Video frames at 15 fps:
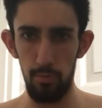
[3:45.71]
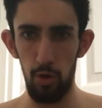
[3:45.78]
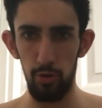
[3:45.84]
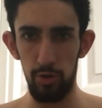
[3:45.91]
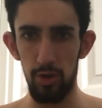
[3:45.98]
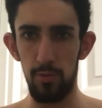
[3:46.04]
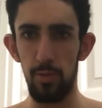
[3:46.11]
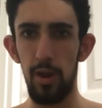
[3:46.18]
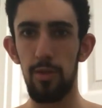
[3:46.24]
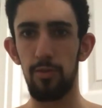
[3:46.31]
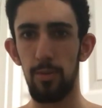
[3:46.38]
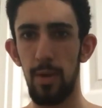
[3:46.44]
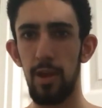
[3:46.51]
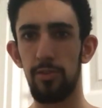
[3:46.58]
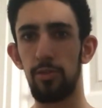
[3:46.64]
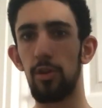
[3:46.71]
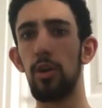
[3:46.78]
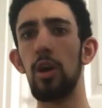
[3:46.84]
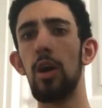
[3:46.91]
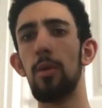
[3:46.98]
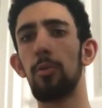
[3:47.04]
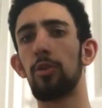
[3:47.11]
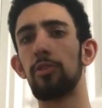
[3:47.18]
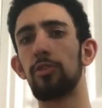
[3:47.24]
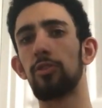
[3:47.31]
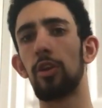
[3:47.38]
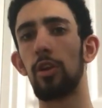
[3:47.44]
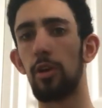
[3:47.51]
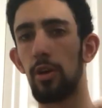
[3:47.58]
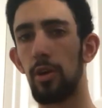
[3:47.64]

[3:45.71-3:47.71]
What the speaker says: holding your breath, the better, because